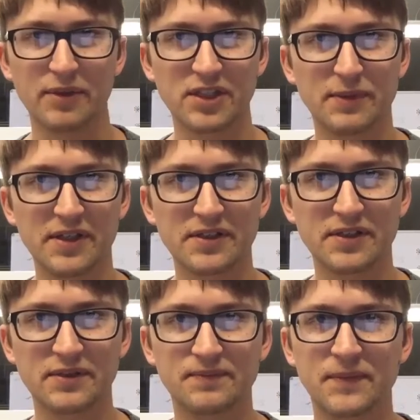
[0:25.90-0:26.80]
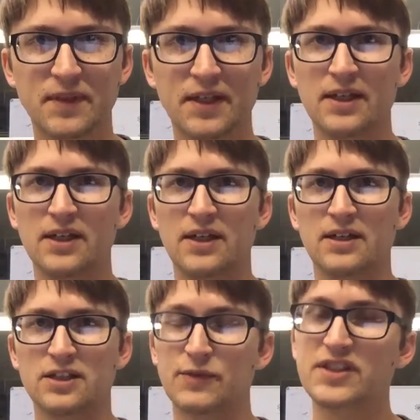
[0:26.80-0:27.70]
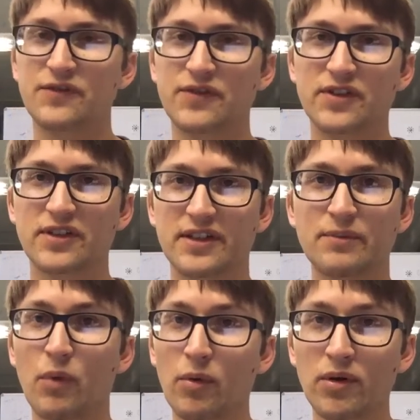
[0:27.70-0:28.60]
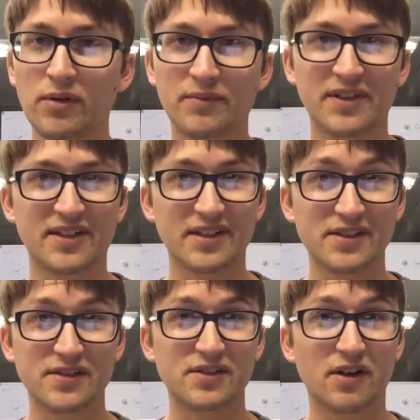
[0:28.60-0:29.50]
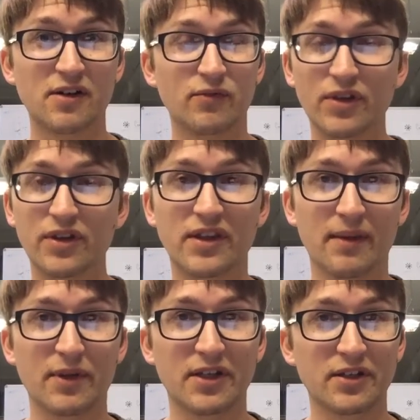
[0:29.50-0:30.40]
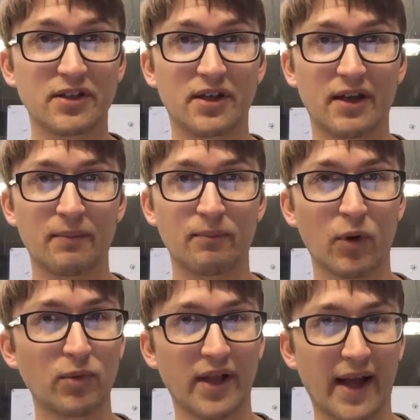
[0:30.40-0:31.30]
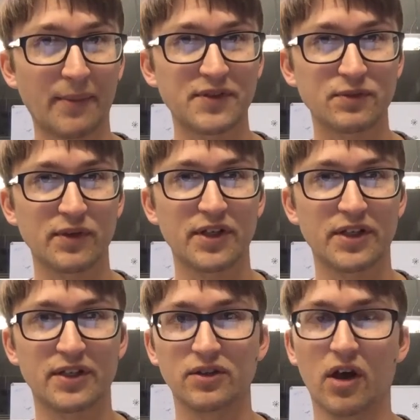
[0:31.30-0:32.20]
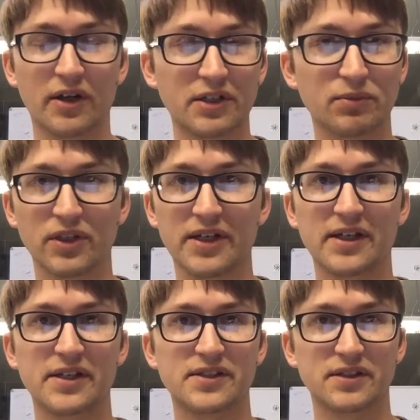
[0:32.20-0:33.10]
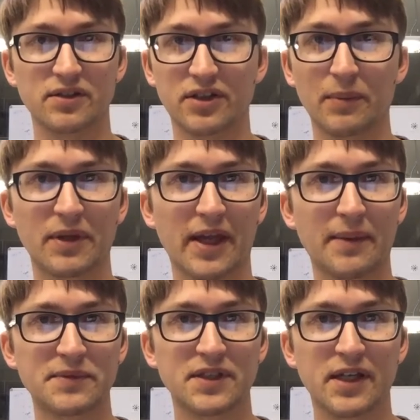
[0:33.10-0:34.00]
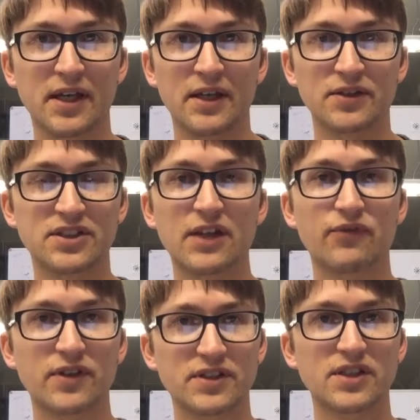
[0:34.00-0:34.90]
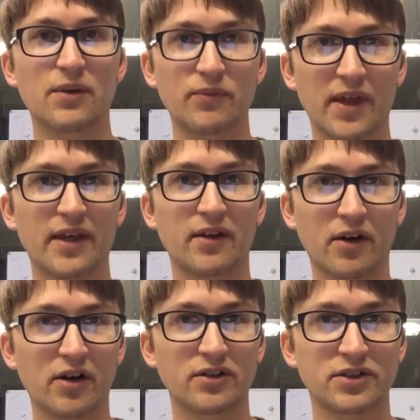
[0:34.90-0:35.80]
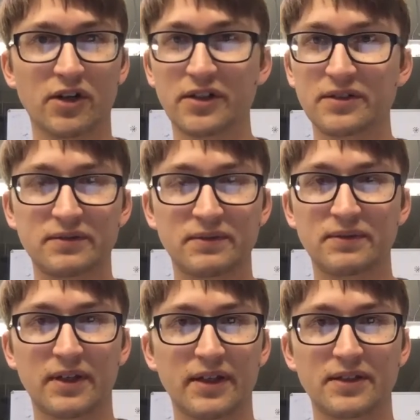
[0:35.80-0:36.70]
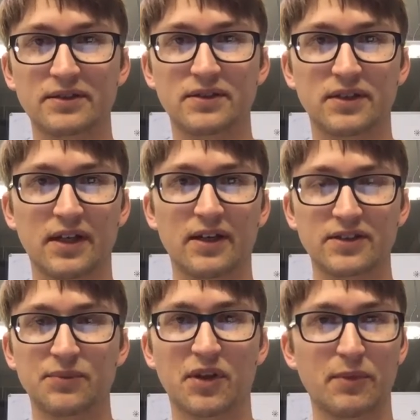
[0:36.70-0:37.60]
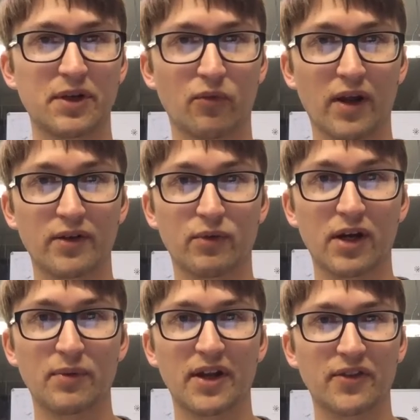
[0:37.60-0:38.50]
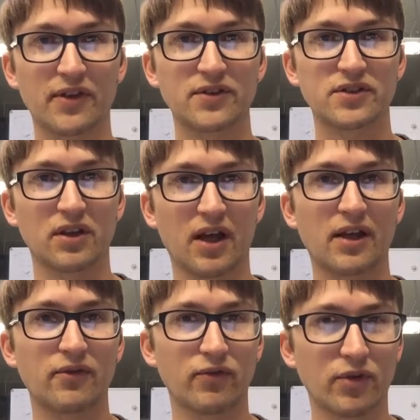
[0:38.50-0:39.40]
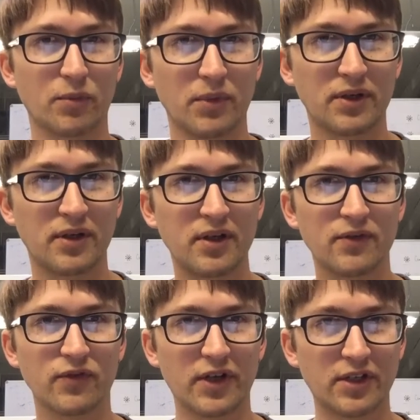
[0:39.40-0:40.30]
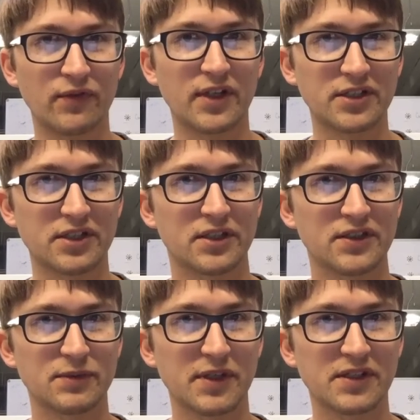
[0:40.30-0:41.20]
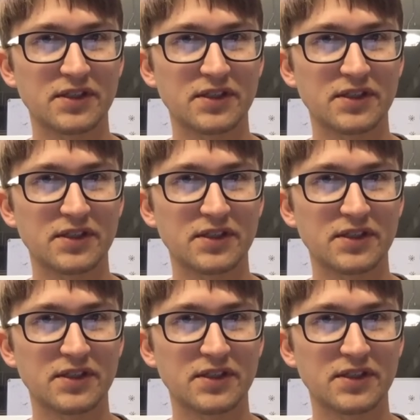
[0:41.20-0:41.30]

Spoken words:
is because more in the board gaming space, specifically in mobile, because there aren't really that many good mobile apps where you can log your plays and look up games. There's definitely some that are starting and some that have been around a while, but I think there's a lot of room for innovation in this space.